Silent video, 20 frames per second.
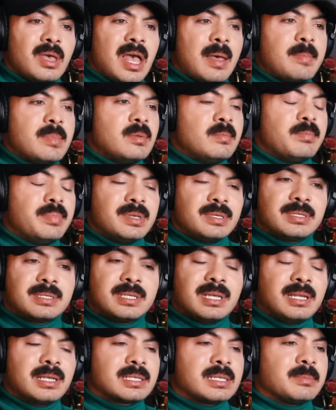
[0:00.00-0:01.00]
I mean, bitch,
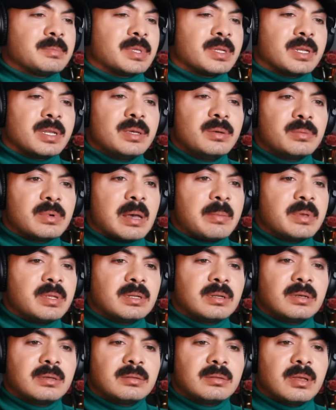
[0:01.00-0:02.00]
tell us something new. I
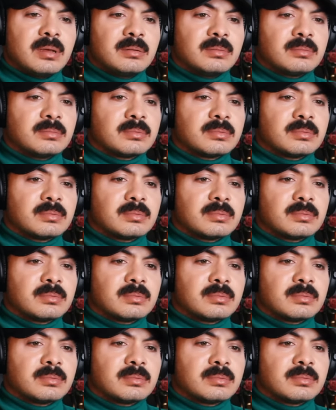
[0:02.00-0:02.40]
mean, uh, uh.